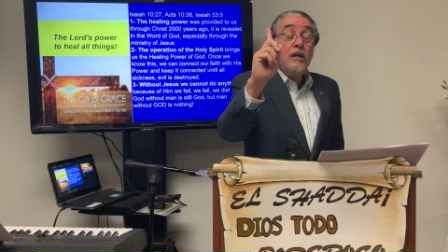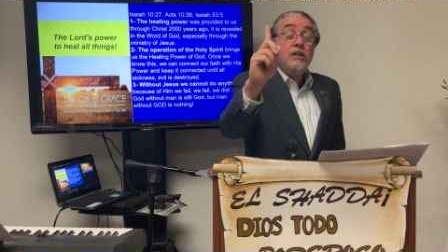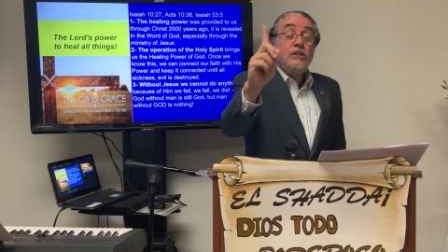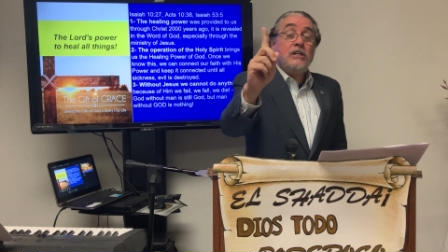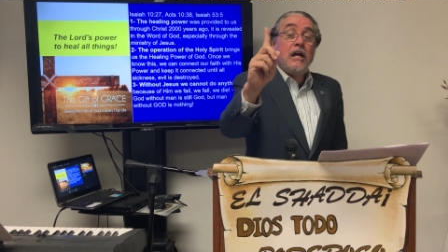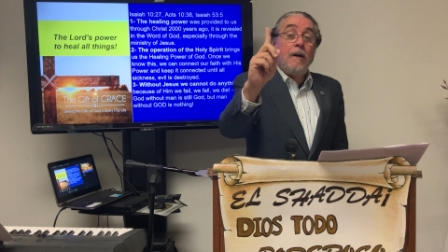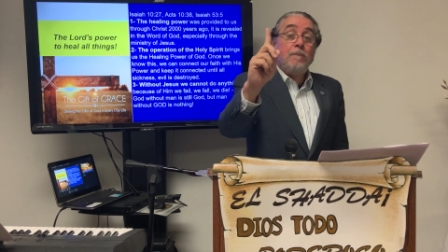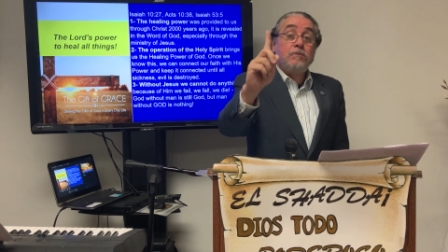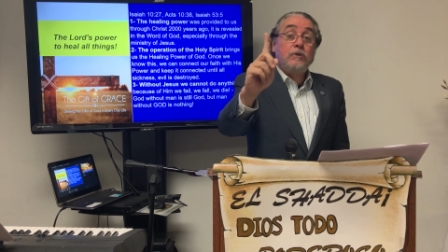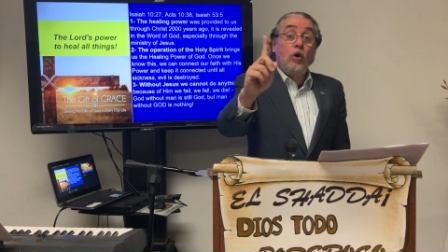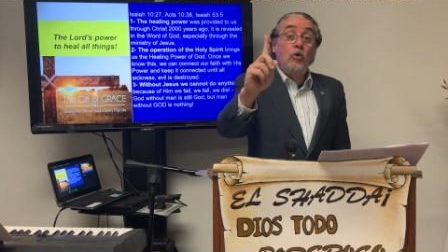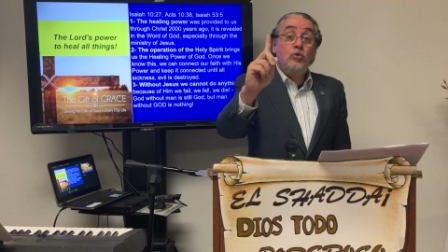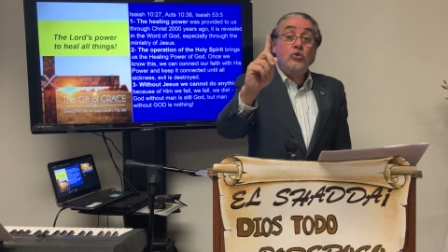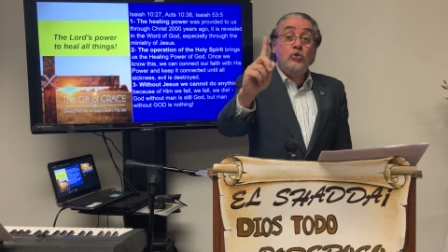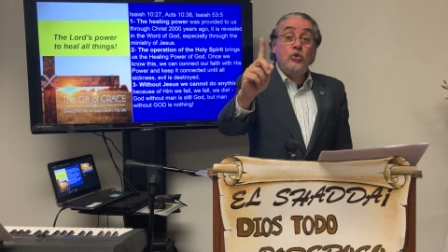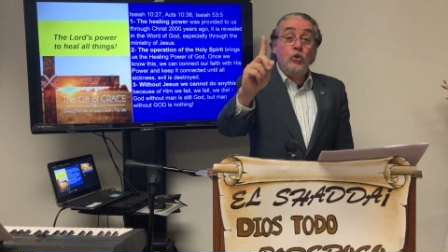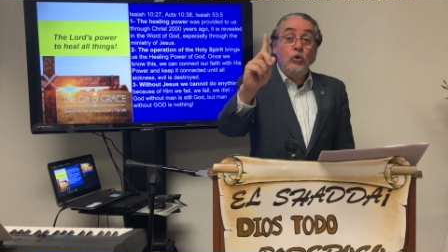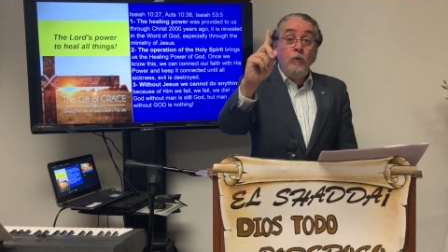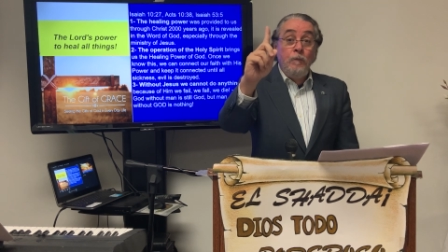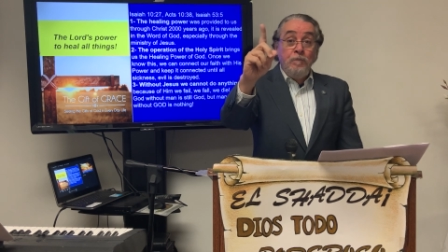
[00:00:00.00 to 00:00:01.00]
chapter
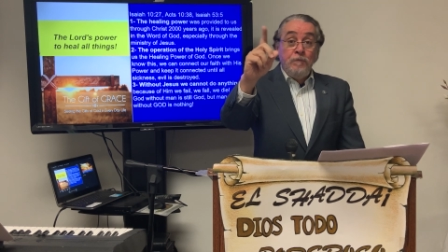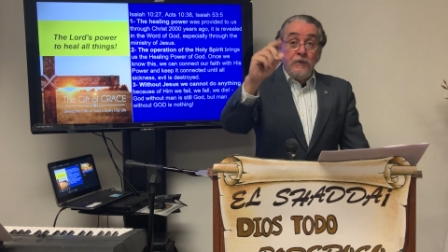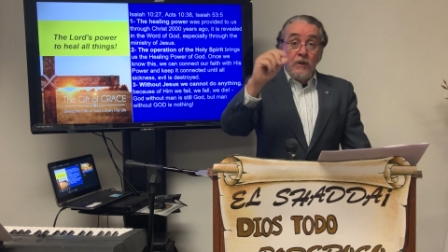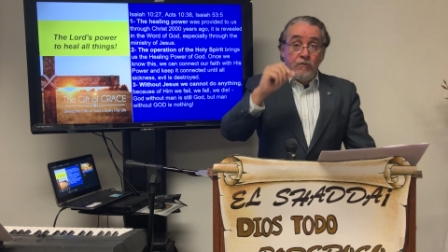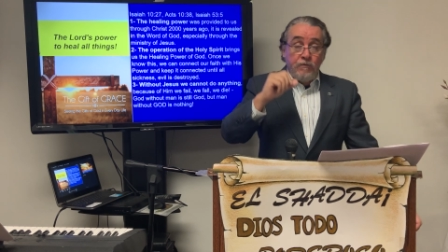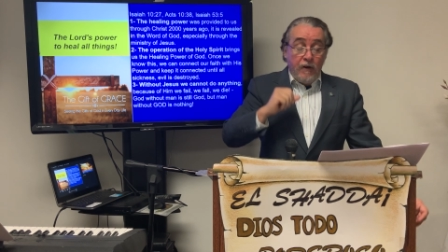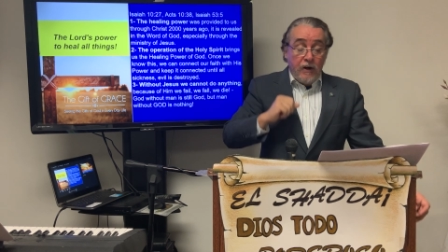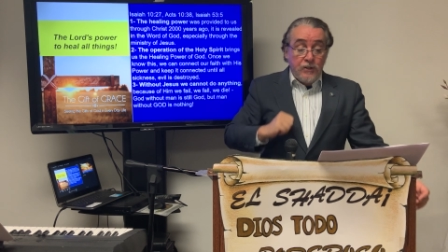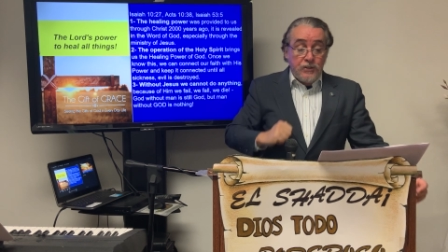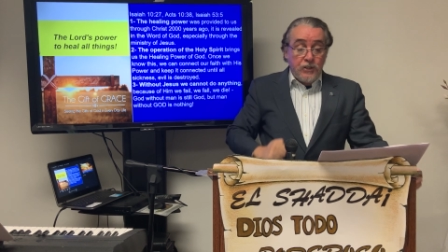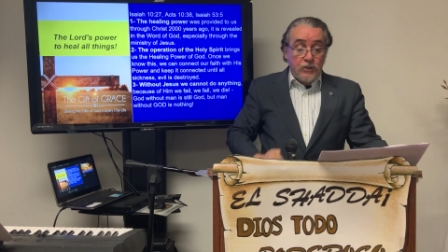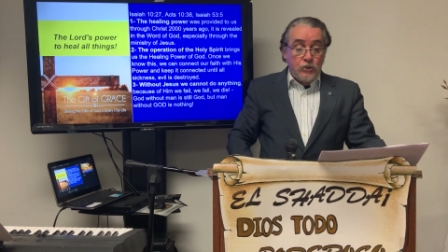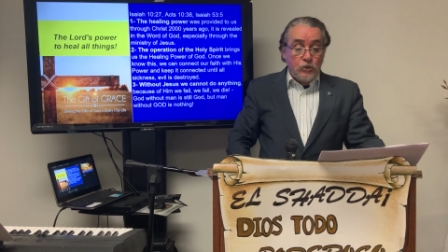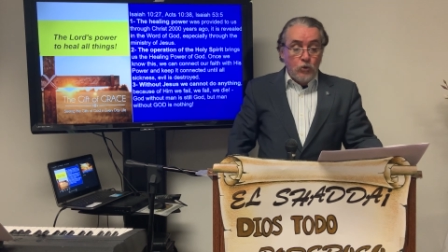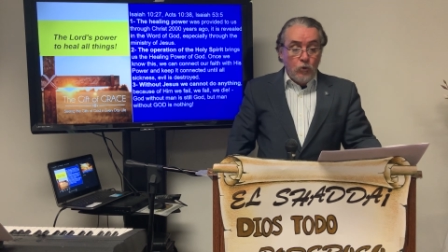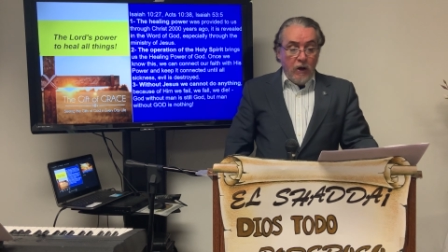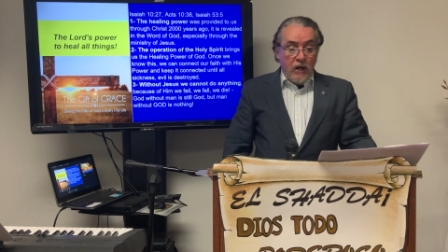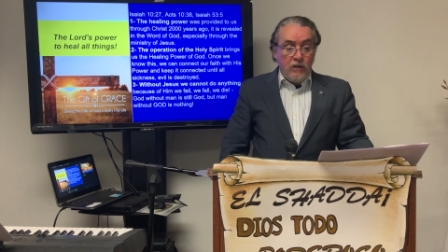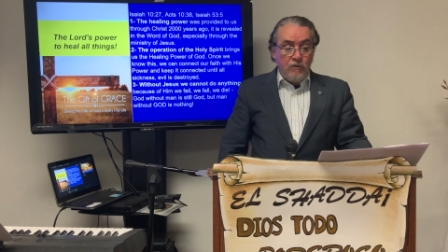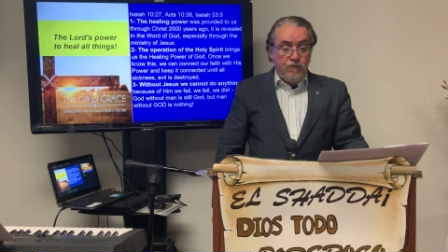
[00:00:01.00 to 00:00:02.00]
2 verses
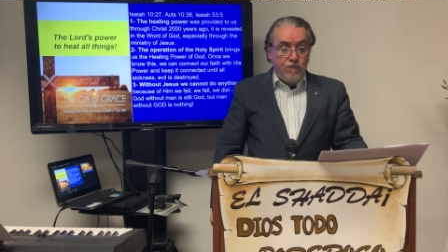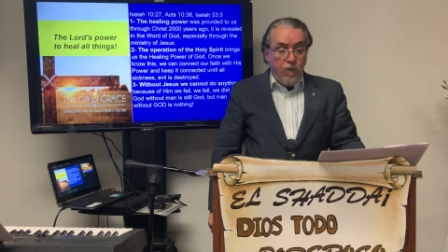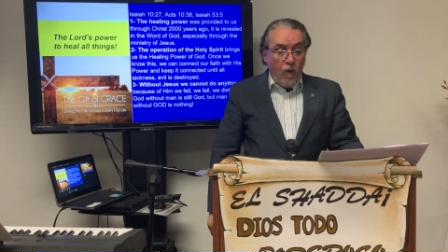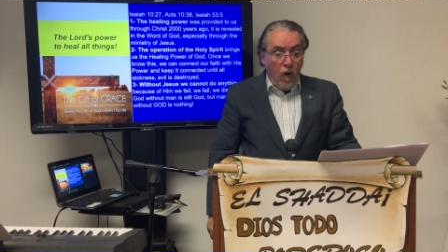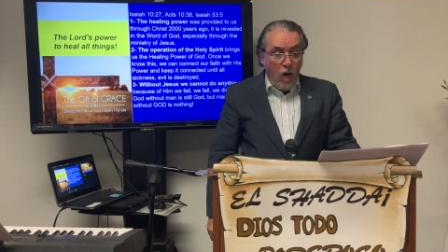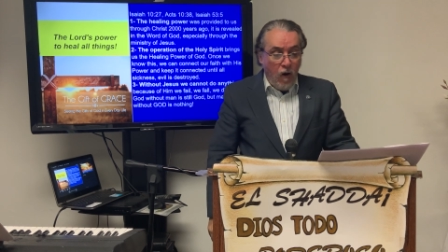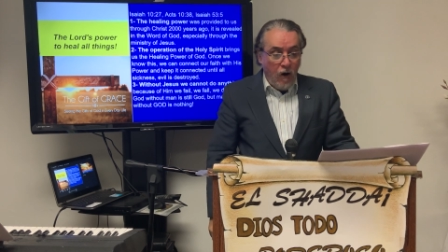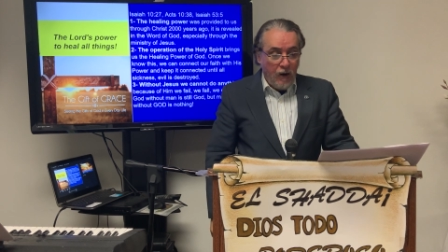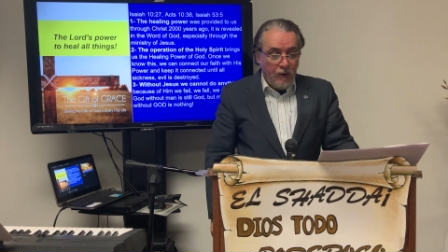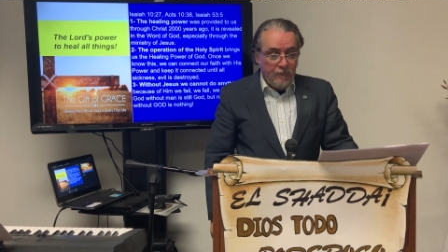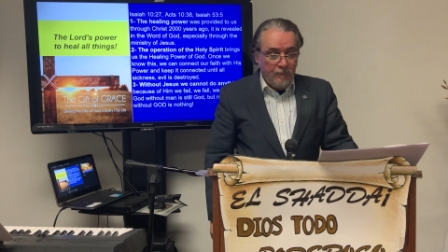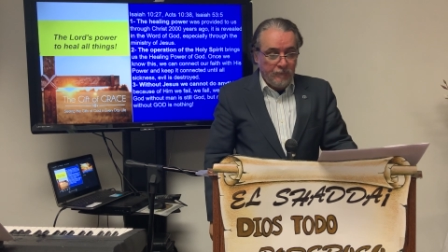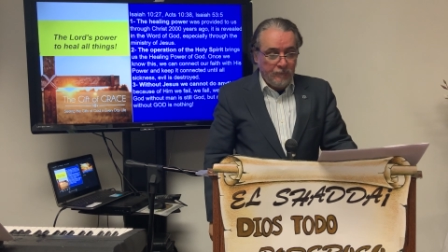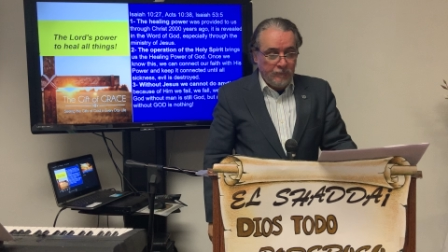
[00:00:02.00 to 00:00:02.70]
24.